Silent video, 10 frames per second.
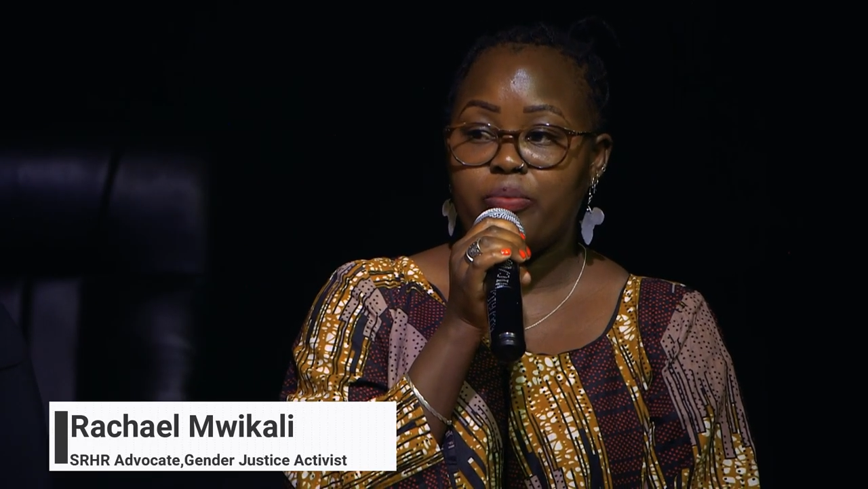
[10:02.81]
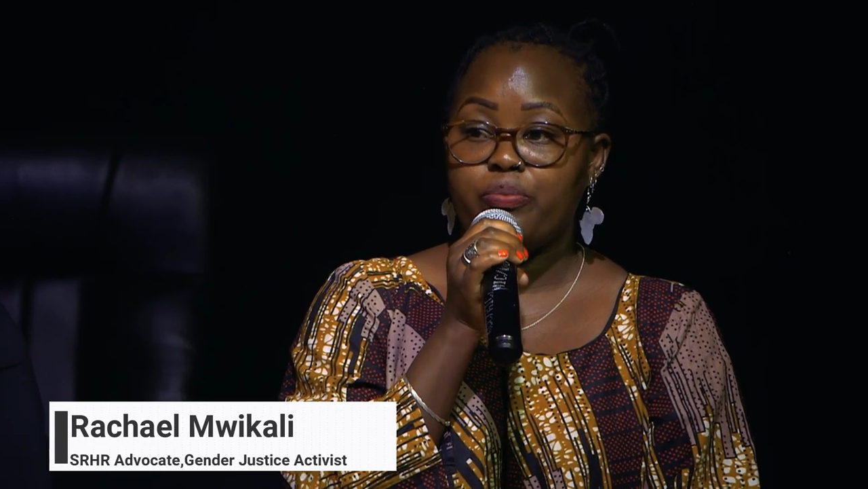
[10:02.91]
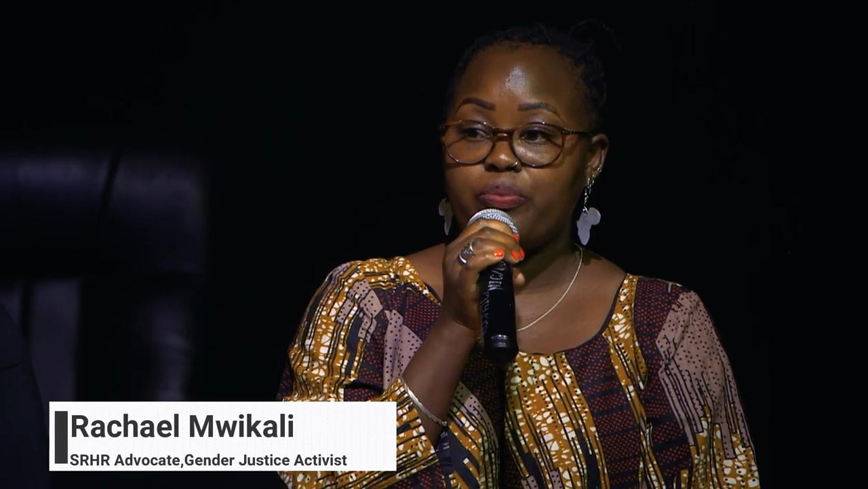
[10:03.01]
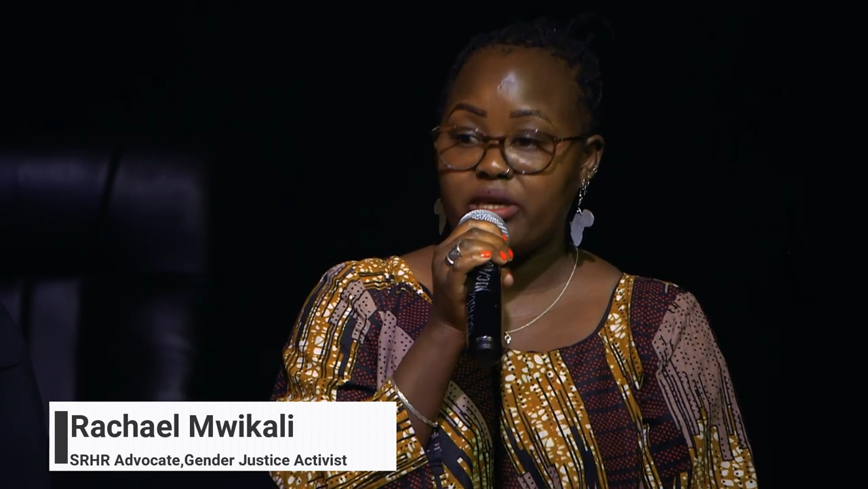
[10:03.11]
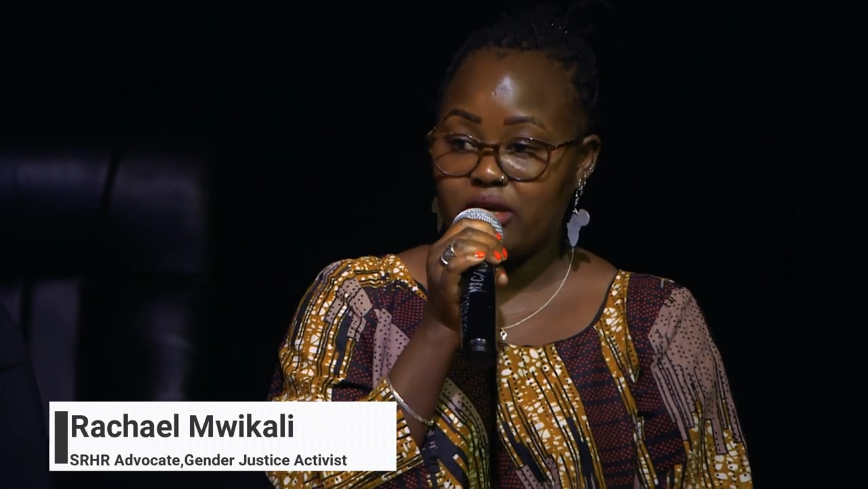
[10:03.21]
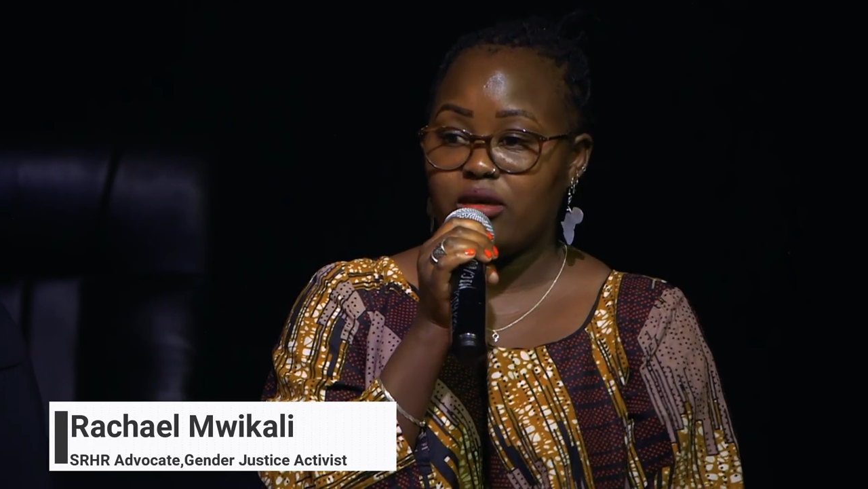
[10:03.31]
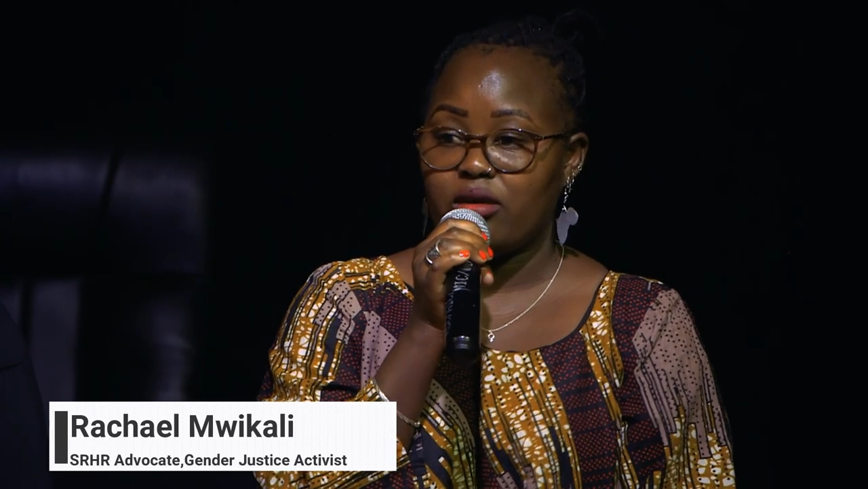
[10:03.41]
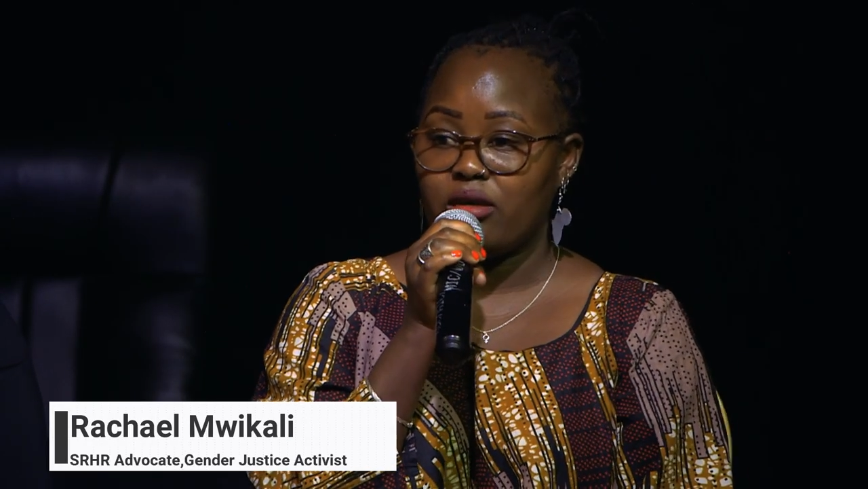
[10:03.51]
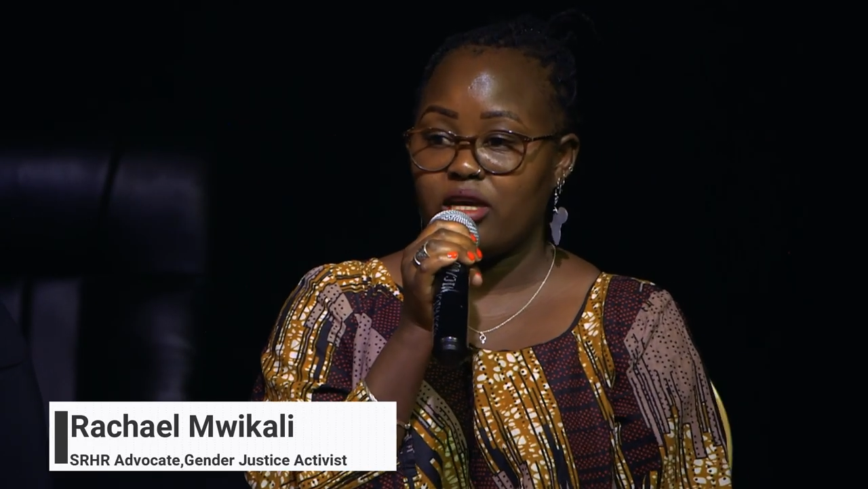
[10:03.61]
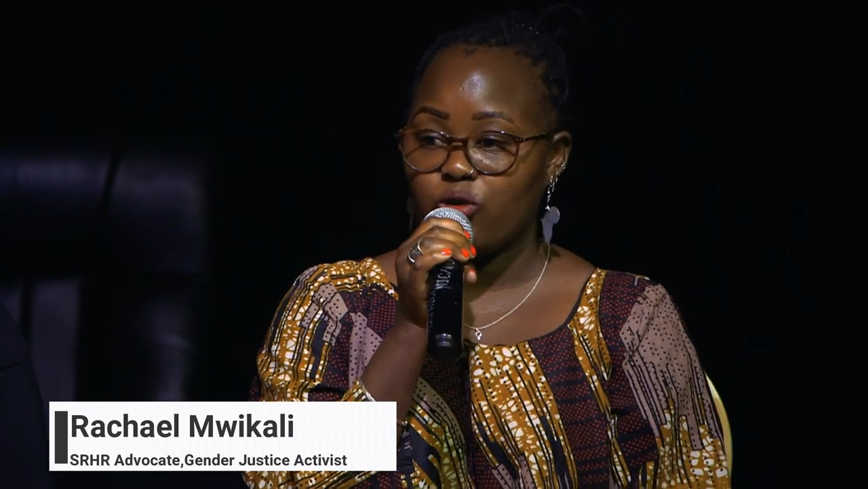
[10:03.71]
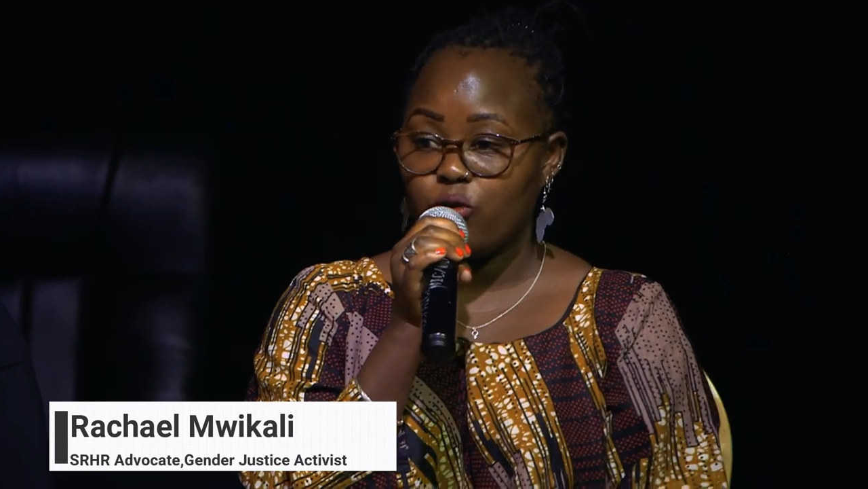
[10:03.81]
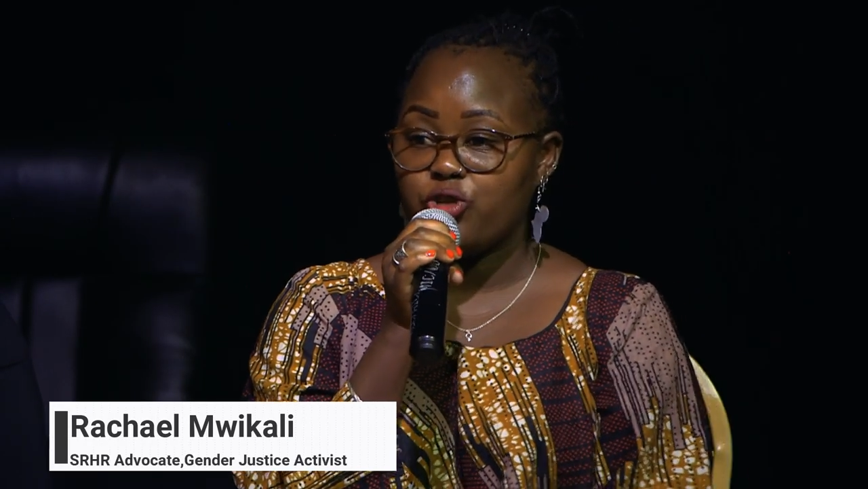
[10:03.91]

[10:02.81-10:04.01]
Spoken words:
speaking and